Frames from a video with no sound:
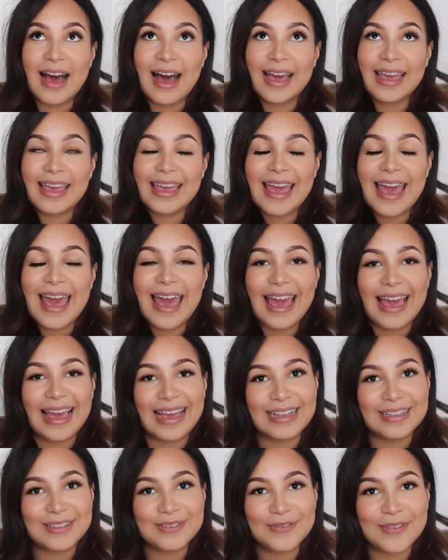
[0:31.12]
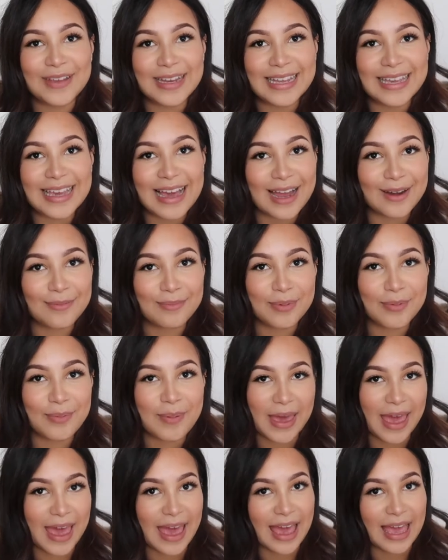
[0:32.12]
I hate feeling
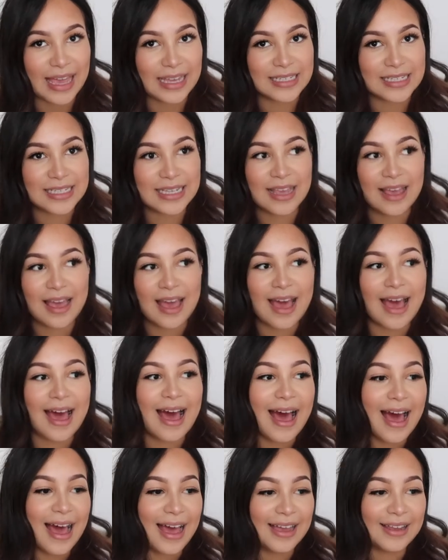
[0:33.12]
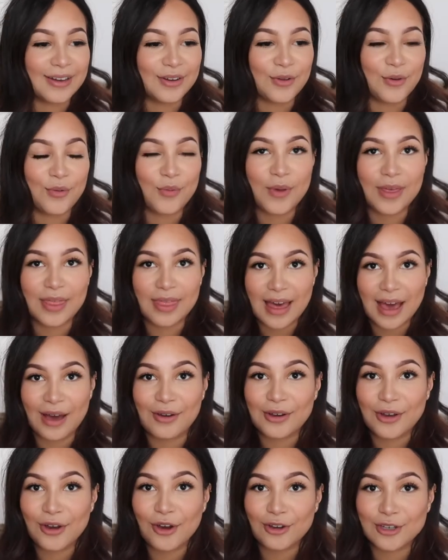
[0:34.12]
unprepared and
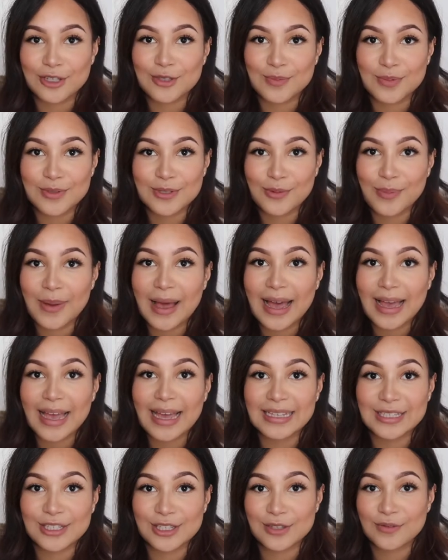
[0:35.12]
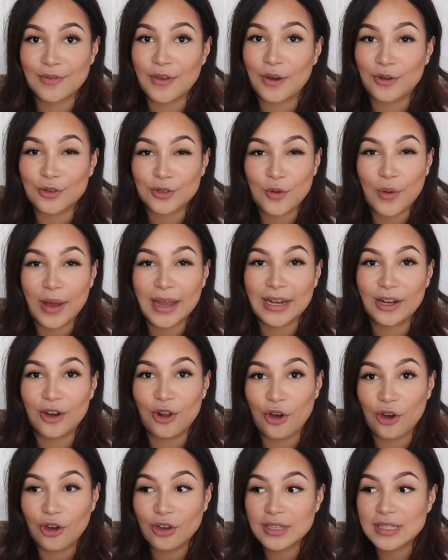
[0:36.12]
without a hospital bag. I just felt quite
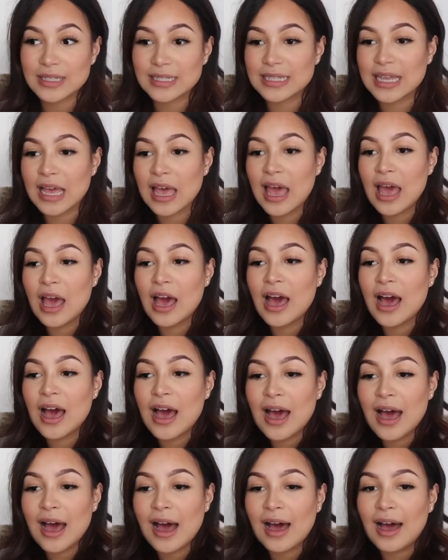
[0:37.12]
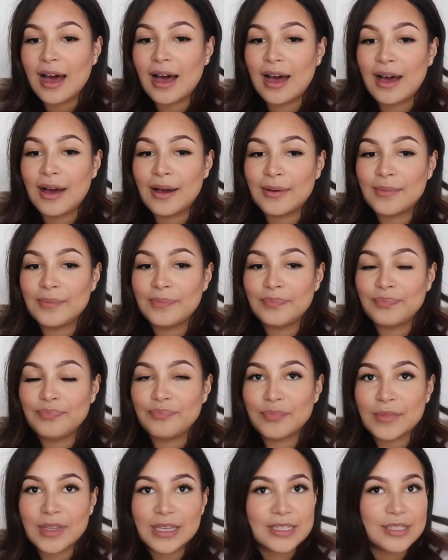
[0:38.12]
lost.
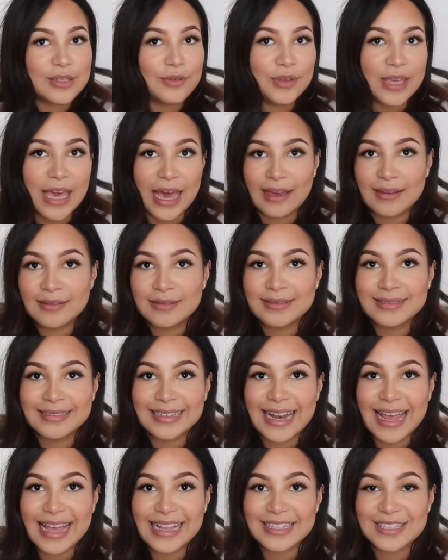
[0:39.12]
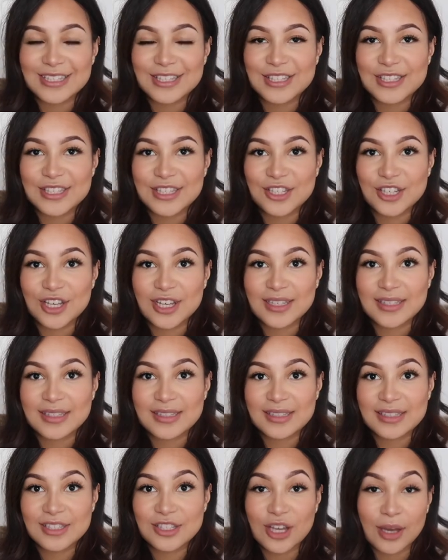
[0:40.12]
So yeah, let's just
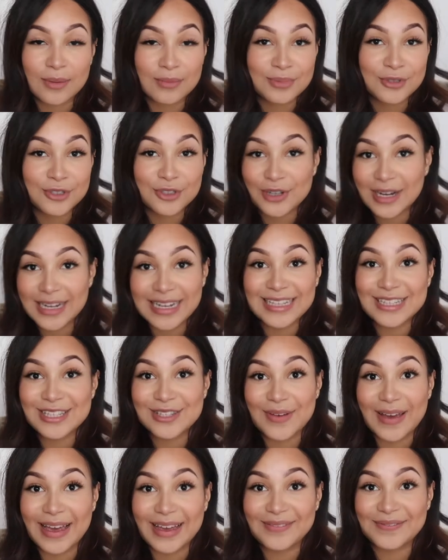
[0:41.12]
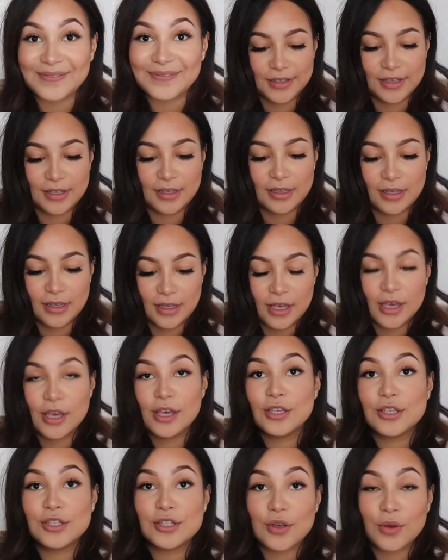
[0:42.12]
jump straight into it.
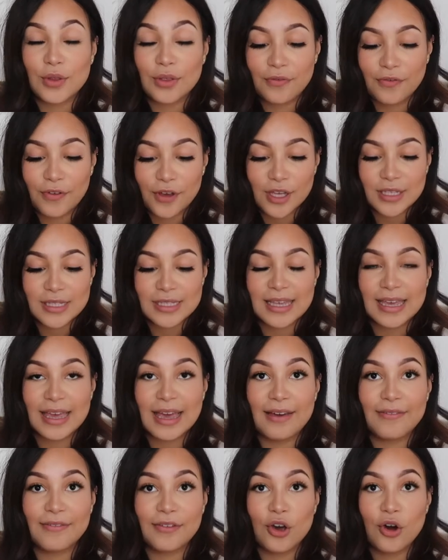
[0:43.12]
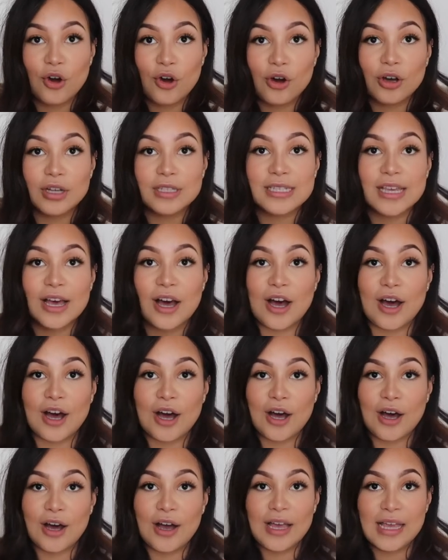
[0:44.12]
So the first thing I've got
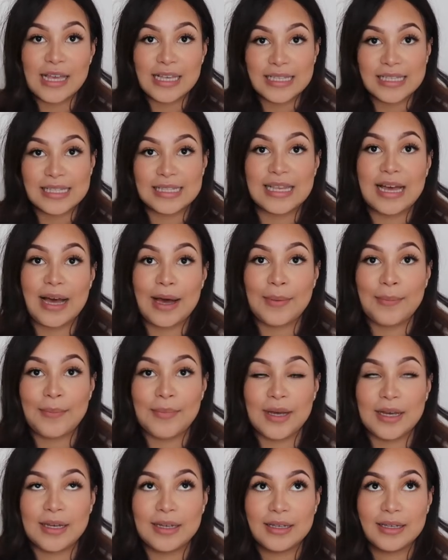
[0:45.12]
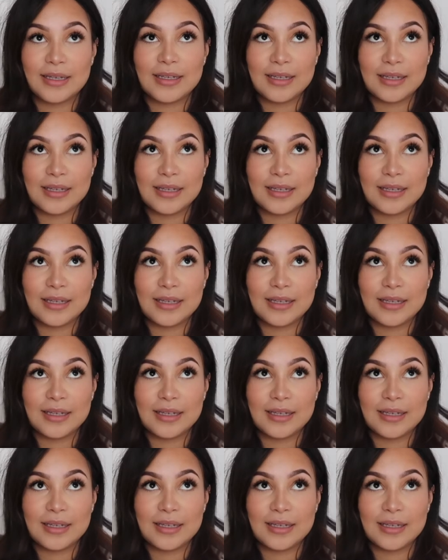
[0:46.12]
are some